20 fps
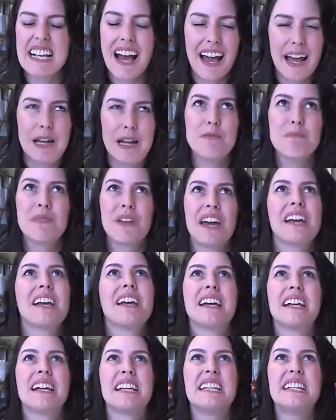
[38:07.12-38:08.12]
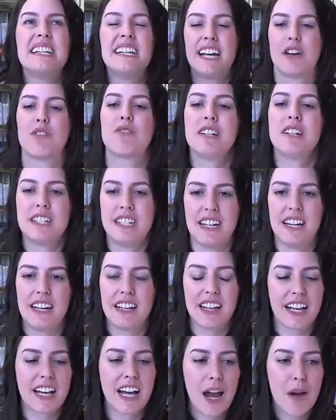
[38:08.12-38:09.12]
I'm like guaranteeing,
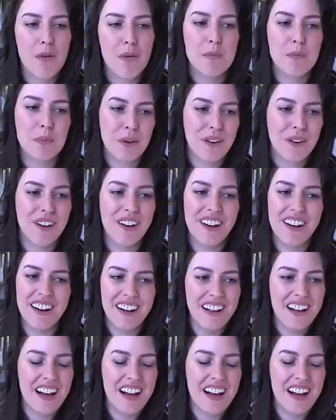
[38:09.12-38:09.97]
like I would put